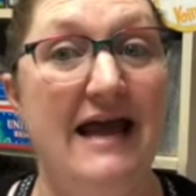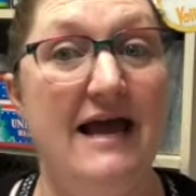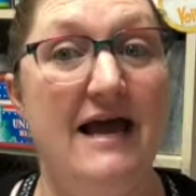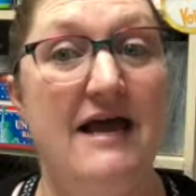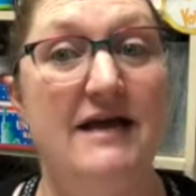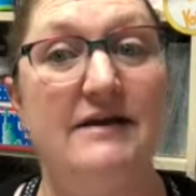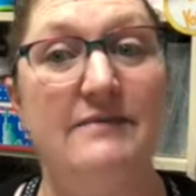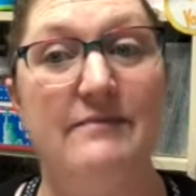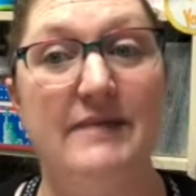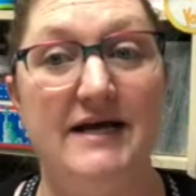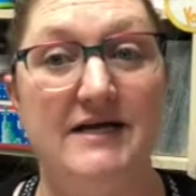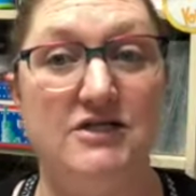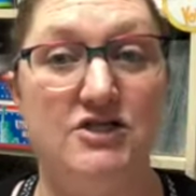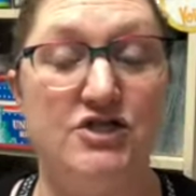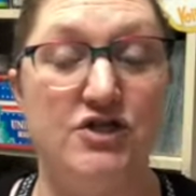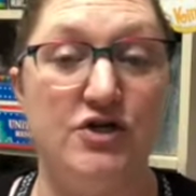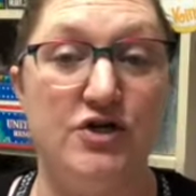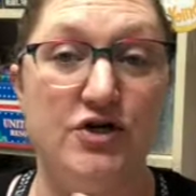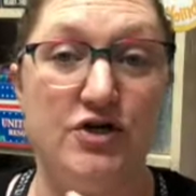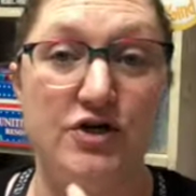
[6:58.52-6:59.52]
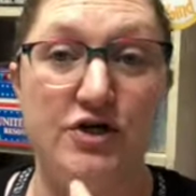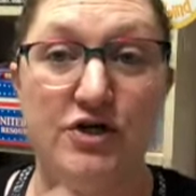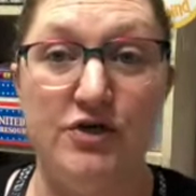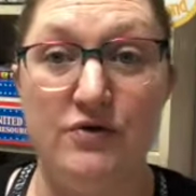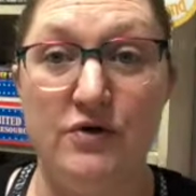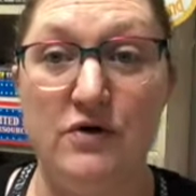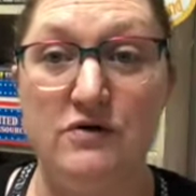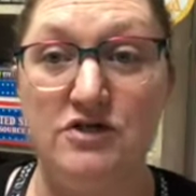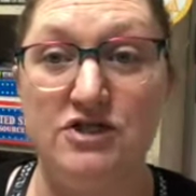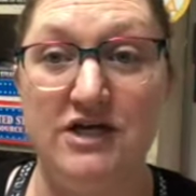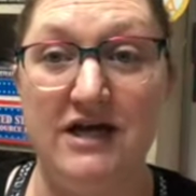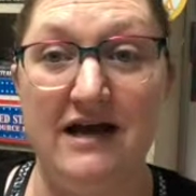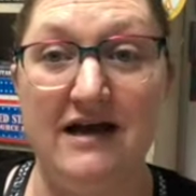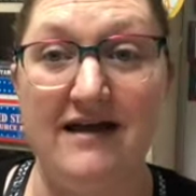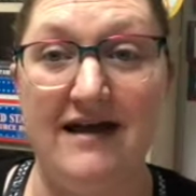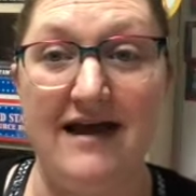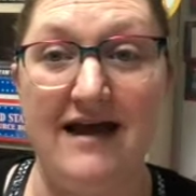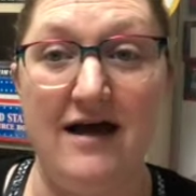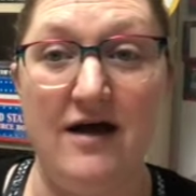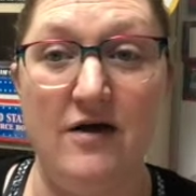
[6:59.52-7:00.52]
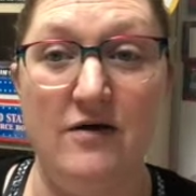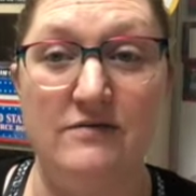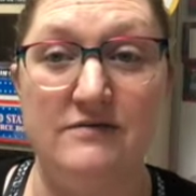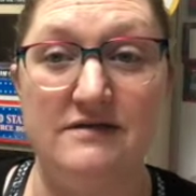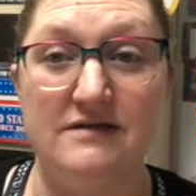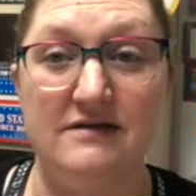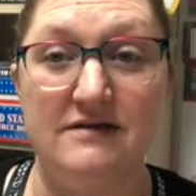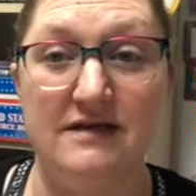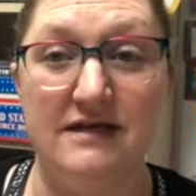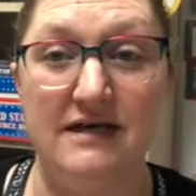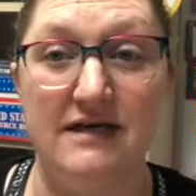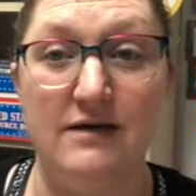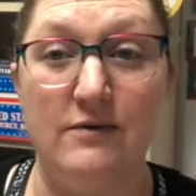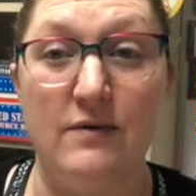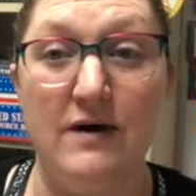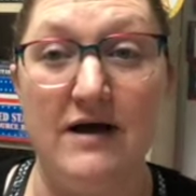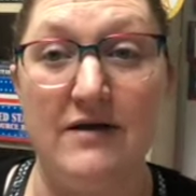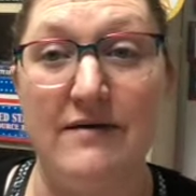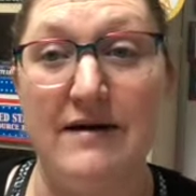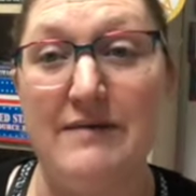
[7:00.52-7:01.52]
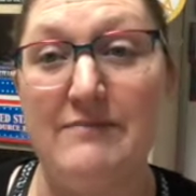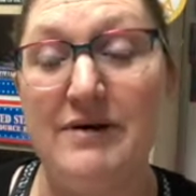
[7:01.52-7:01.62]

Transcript: And make sure you go check out the YWAM